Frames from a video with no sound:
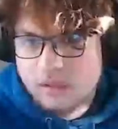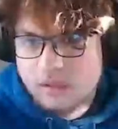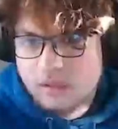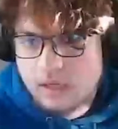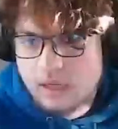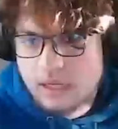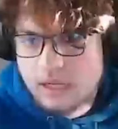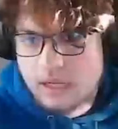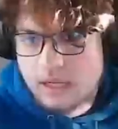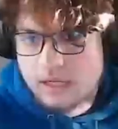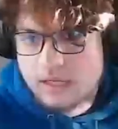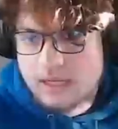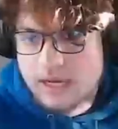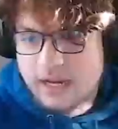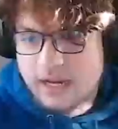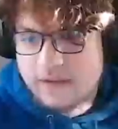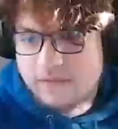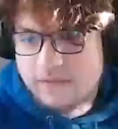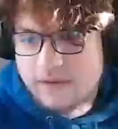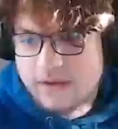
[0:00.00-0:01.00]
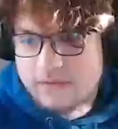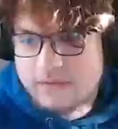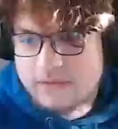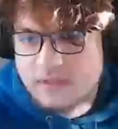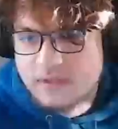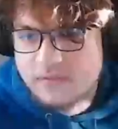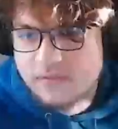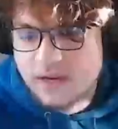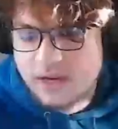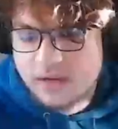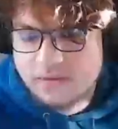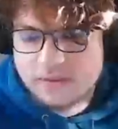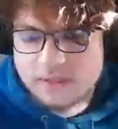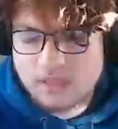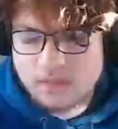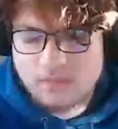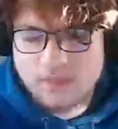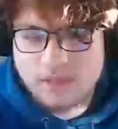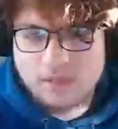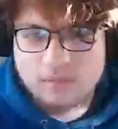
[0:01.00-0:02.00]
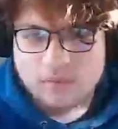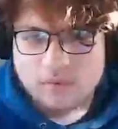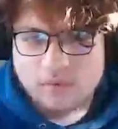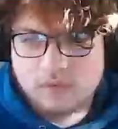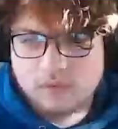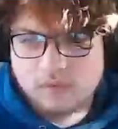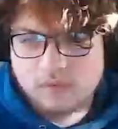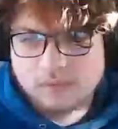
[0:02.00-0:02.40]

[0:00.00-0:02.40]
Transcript: and like knight a5, c5 is the main move.